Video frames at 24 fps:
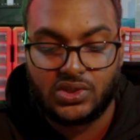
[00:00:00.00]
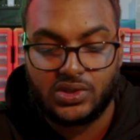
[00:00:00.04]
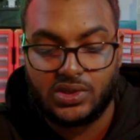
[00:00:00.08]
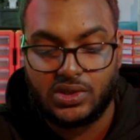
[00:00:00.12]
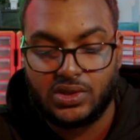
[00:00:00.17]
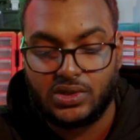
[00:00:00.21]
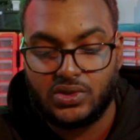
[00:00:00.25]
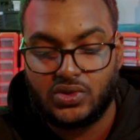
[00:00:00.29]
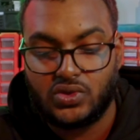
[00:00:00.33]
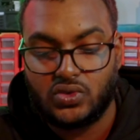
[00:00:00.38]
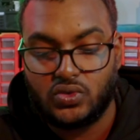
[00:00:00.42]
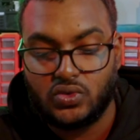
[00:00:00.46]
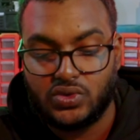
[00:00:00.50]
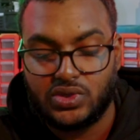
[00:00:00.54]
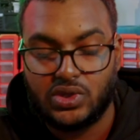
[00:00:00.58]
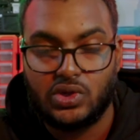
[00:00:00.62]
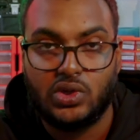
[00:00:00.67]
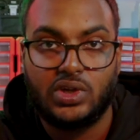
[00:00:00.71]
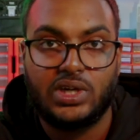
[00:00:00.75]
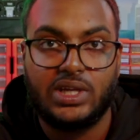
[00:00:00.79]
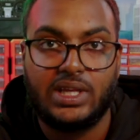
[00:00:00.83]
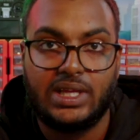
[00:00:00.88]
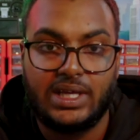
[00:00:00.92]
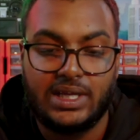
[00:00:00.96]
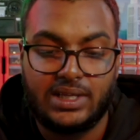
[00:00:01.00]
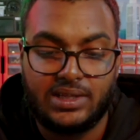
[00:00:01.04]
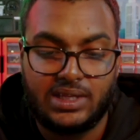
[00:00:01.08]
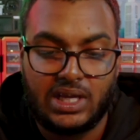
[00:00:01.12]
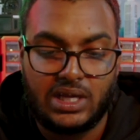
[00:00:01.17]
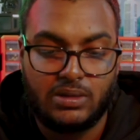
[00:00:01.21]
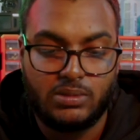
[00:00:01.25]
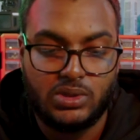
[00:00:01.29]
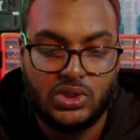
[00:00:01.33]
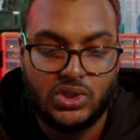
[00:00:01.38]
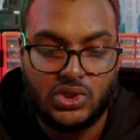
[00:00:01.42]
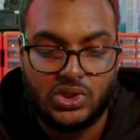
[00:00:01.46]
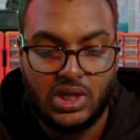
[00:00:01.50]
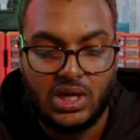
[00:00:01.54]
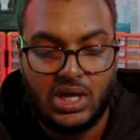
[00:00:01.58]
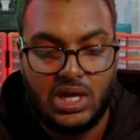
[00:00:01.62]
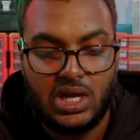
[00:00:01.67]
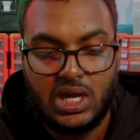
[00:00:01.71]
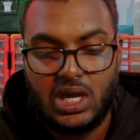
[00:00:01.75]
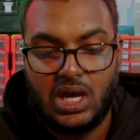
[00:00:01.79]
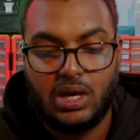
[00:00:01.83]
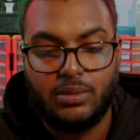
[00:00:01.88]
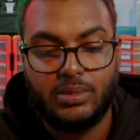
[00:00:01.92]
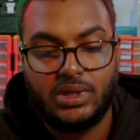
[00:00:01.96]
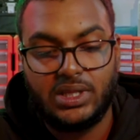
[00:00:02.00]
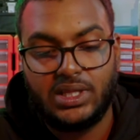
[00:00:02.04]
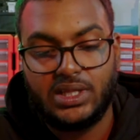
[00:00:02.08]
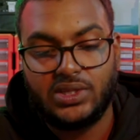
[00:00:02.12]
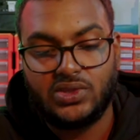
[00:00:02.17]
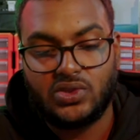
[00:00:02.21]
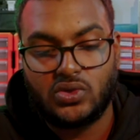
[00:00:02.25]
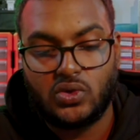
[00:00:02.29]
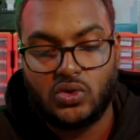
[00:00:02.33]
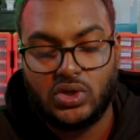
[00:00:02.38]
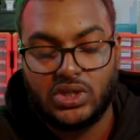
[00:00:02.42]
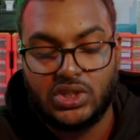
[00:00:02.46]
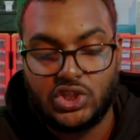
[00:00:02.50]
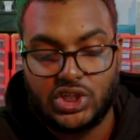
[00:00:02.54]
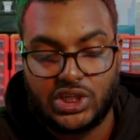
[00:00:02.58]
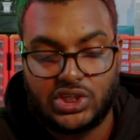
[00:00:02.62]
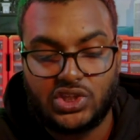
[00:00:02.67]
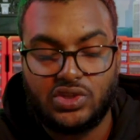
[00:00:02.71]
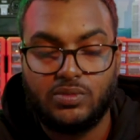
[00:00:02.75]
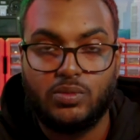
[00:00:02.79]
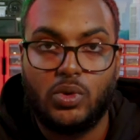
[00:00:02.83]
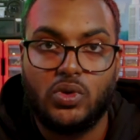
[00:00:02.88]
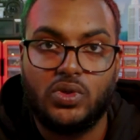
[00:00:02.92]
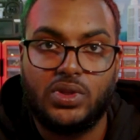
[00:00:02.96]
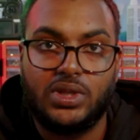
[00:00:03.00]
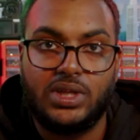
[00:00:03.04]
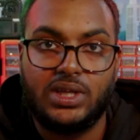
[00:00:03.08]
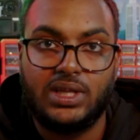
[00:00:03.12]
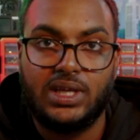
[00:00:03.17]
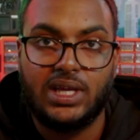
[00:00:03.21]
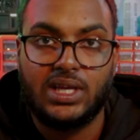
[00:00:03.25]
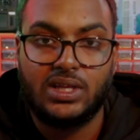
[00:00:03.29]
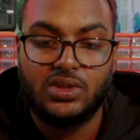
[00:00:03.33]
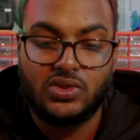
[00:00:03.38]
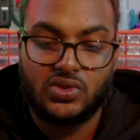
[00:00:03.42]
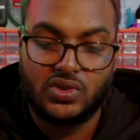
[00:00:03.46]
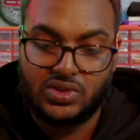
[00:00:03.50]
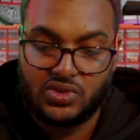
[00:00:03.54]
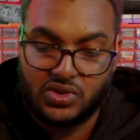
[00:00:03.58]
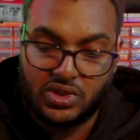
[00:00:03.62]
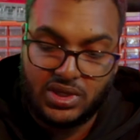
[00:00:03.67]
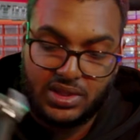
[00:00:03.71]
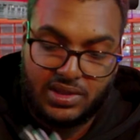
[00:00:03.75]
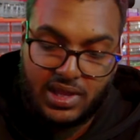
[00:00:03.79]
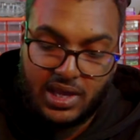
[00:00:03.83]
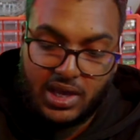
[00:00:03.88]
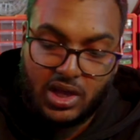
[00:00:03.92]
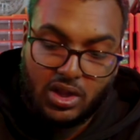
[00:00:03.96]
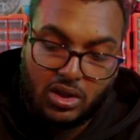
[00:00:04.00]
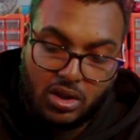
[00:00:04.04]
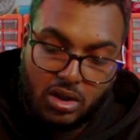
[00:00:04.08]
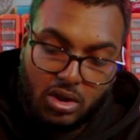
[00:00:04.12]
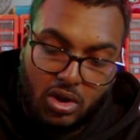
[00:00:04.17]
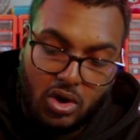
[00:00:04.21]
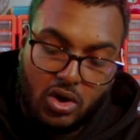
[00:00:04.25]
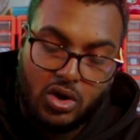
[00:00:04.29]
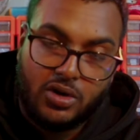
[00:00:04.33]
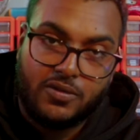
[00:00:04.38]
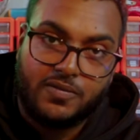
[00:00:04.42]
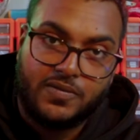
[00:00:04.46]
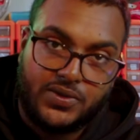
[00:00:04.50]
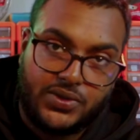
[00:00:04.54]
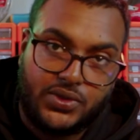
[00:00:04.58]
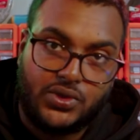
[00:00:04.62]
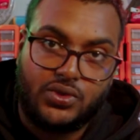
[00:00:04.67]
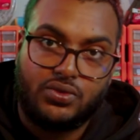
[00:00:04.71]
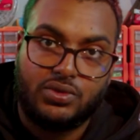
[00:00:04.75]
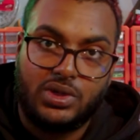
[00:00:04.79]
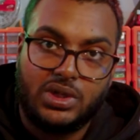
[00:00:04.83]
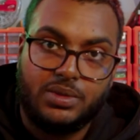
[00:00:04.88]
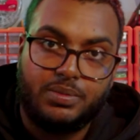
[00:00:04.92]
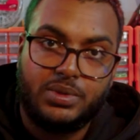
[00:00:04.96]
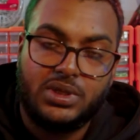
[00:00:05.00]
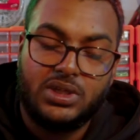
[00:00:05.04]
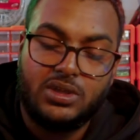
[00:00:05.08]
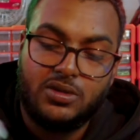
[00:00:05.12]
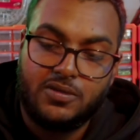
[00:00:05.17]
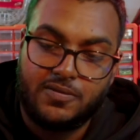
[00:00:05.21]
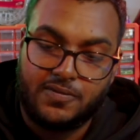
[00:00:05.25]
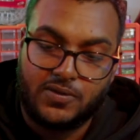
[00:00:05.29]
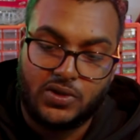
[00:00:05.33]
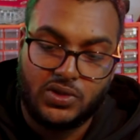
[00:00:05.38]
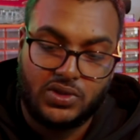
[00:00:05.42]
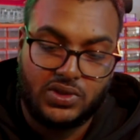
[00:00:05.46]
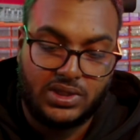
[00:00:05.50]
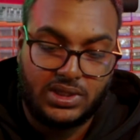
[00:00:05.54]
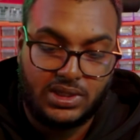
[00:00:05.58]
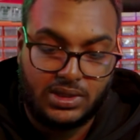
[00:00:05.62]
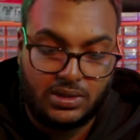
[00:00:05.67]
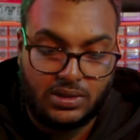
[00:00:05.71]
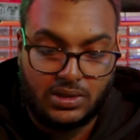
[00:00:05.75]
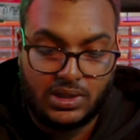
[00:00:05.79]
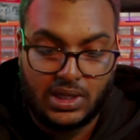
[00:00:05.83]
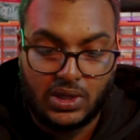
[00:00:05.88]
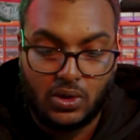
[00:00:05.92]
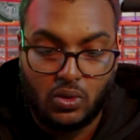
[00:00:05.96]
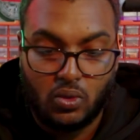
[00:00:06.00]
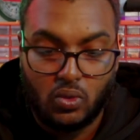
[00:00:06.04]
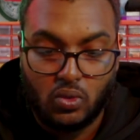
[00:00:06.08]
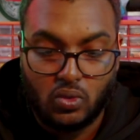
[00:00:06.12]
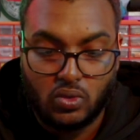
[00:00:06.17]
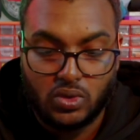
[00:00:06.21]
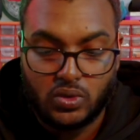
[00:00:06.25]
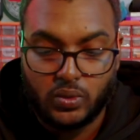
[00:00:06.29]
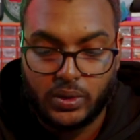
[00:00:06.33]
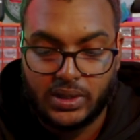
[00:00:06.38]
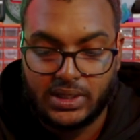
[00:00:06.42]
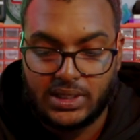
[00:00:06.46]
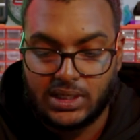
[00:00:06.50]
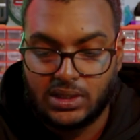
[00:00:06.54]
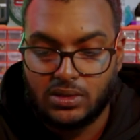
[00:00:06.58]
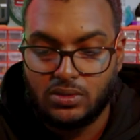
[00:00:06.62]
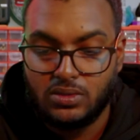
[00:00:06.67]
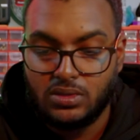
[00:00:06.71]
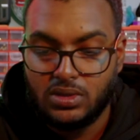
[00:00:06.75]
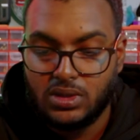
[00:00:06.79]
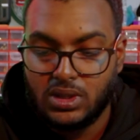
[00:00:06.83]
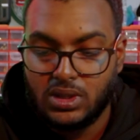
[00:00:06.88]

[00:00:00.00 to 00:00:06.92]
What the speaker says: of the screws are not going to get damaged. I mean, these are all injection molded again, so it's going to take a lot of scraping for it to get all the way down.